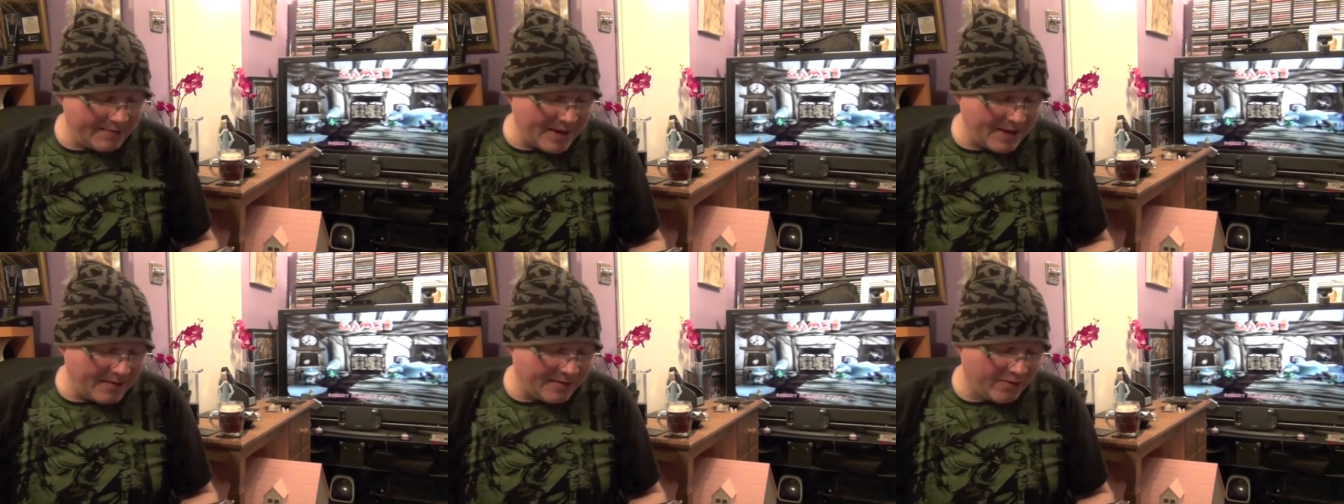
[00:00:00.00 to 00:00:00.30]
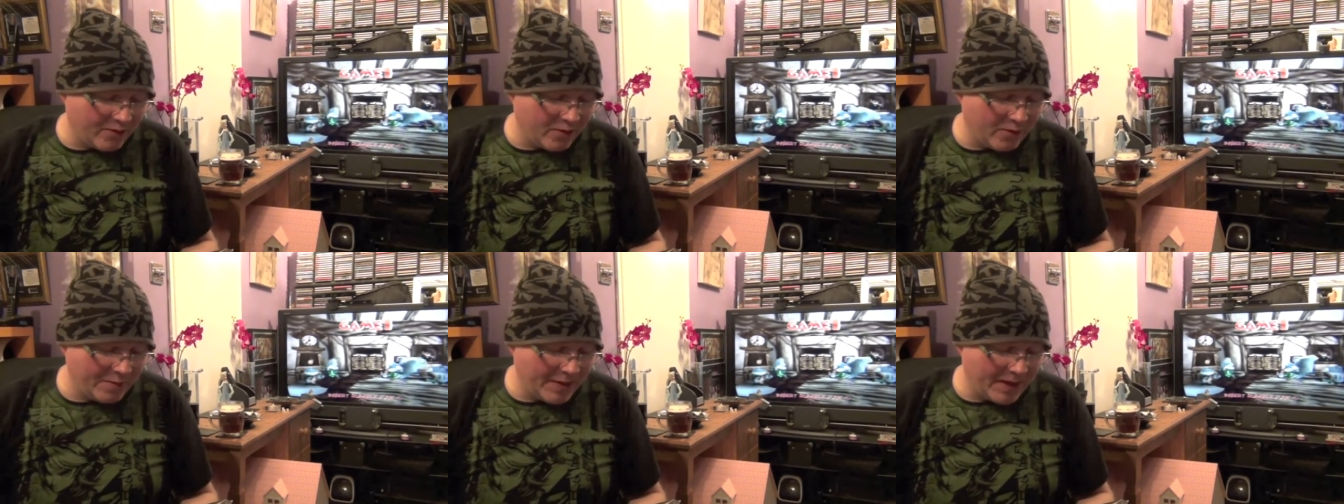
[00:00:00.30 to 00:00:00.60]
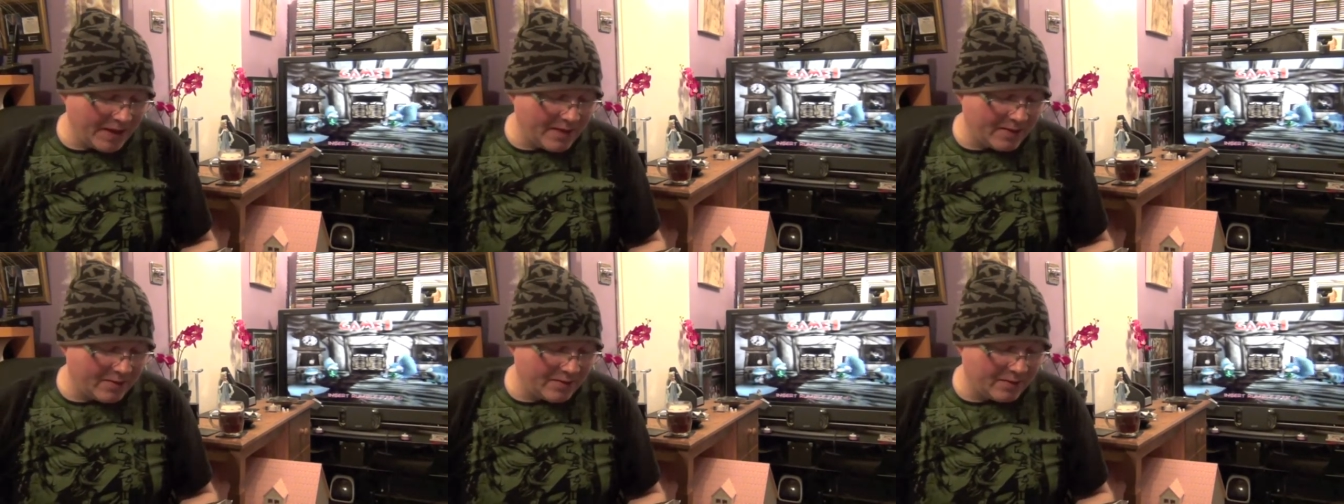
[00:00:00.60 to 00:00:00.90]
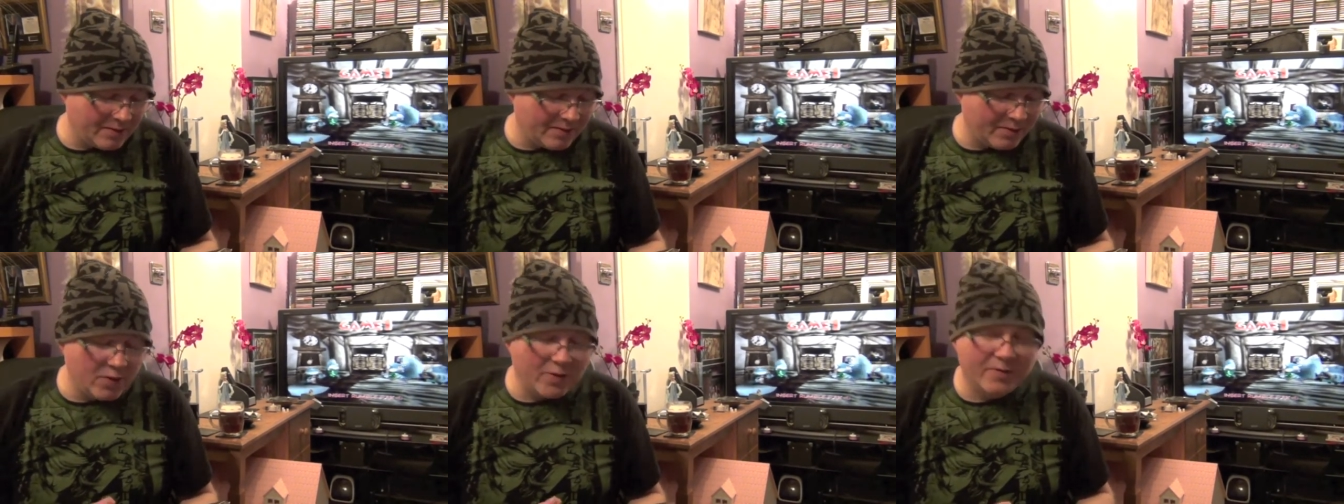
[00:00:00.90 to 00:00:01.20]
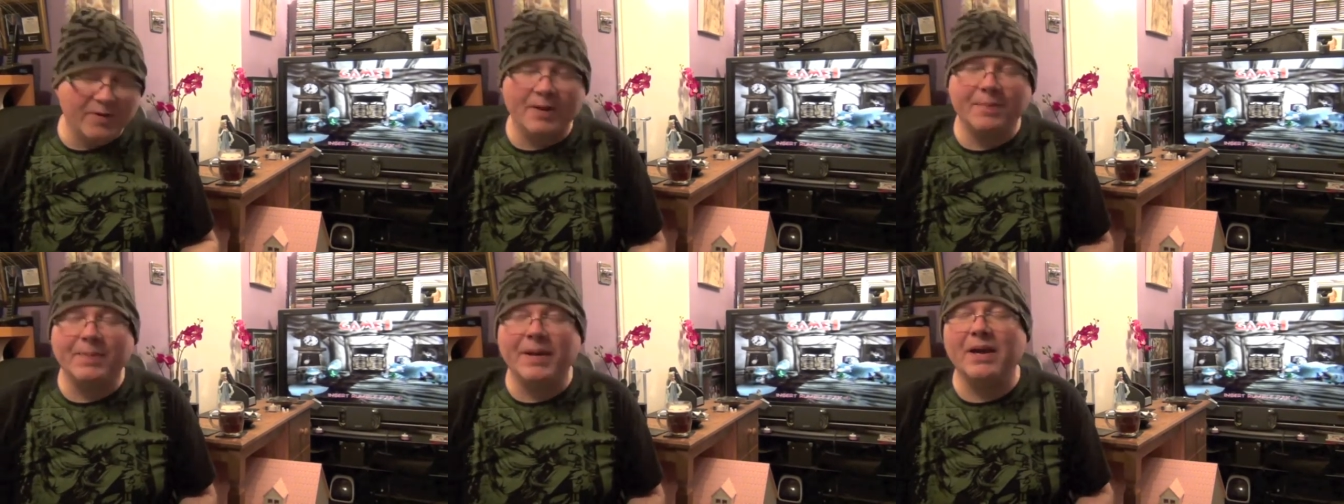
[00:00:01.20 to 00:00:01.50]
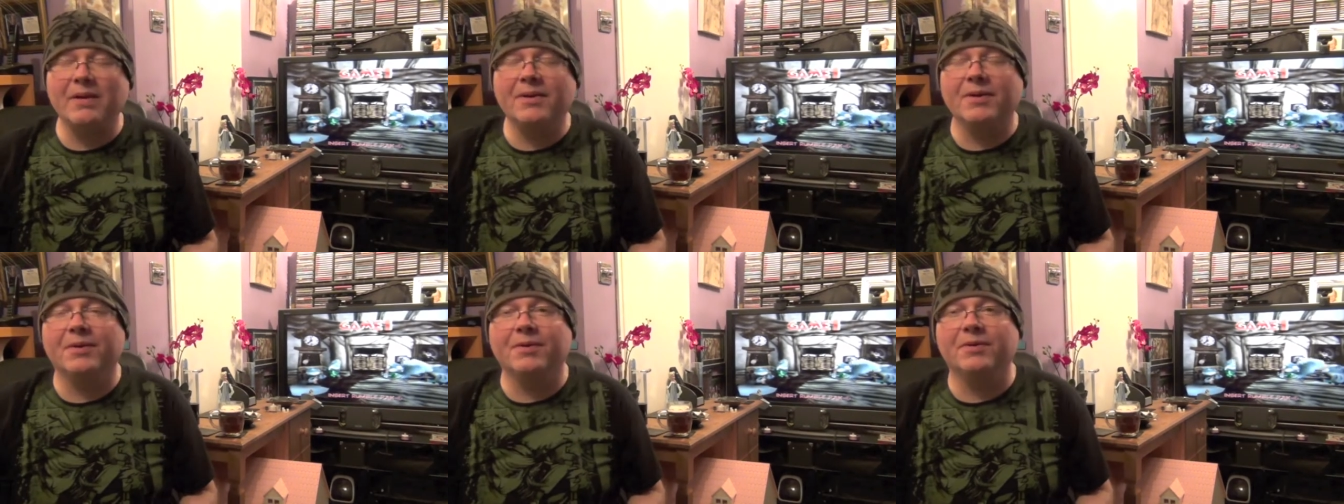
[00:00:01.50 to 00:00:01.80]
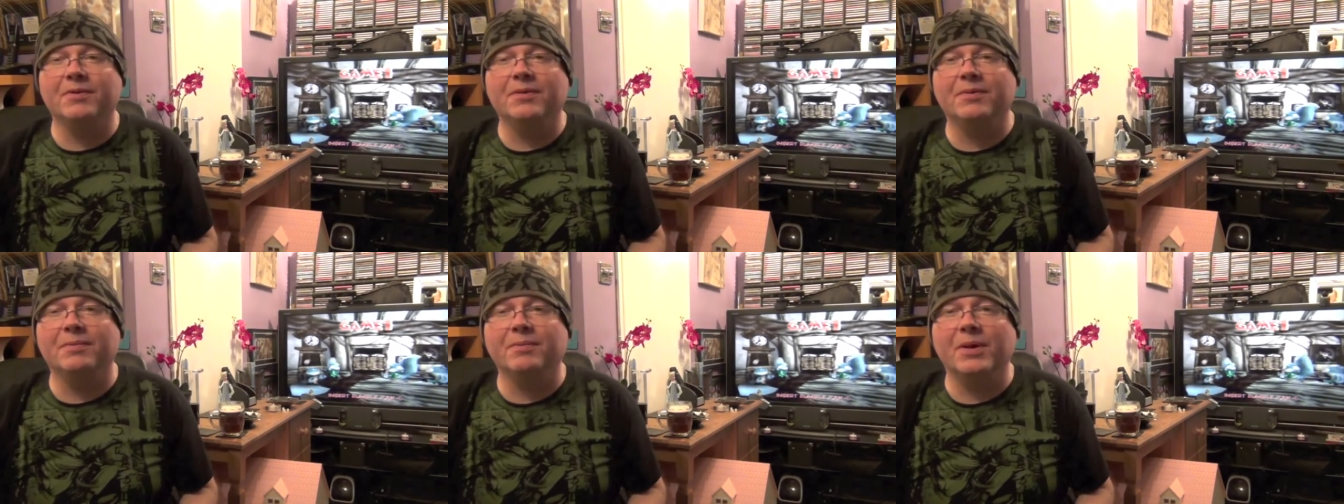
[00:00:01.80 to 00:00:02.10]
about £4 or £5
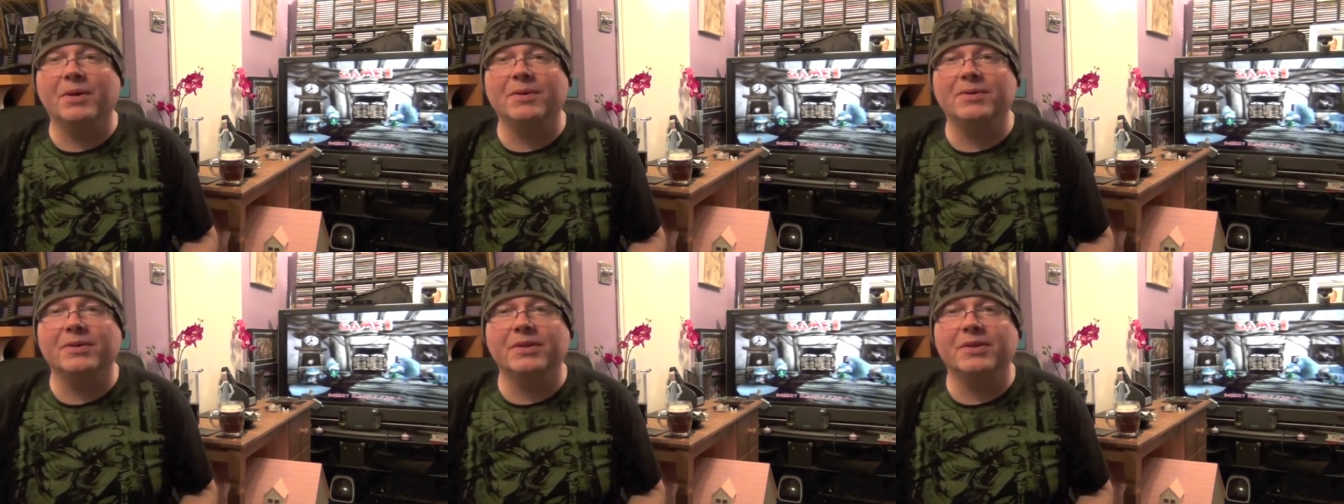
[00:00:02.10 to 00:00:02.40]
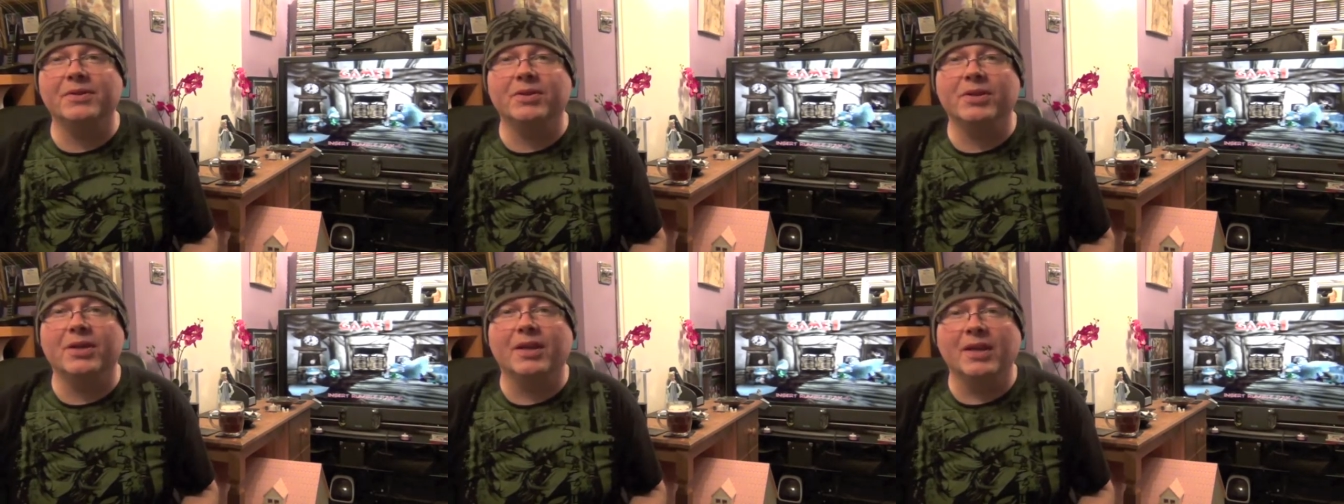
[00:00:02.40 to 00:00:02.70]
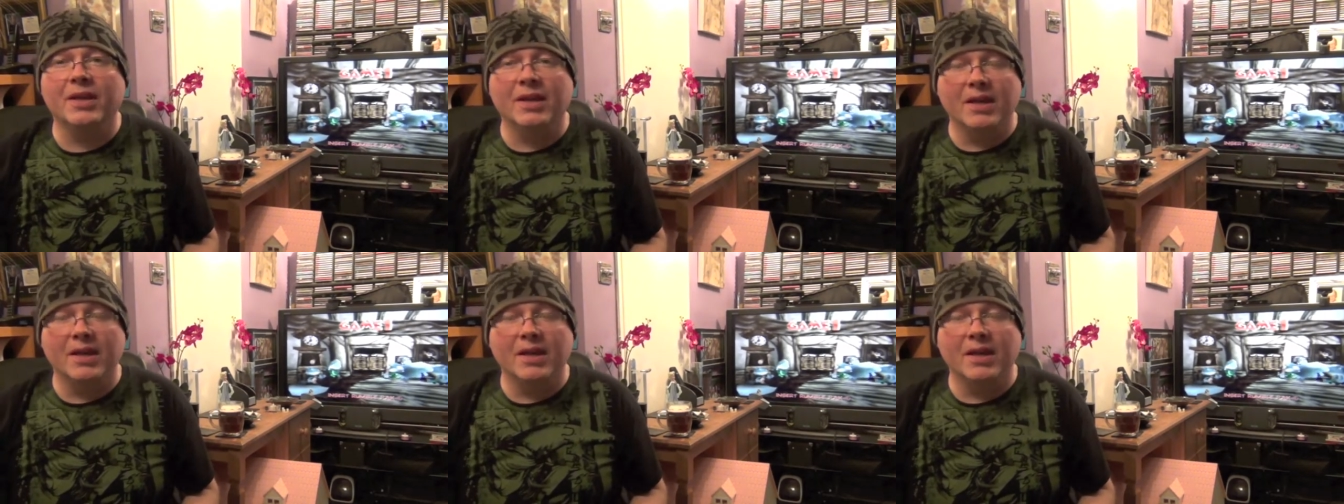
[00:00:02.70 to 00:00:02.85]
including postage.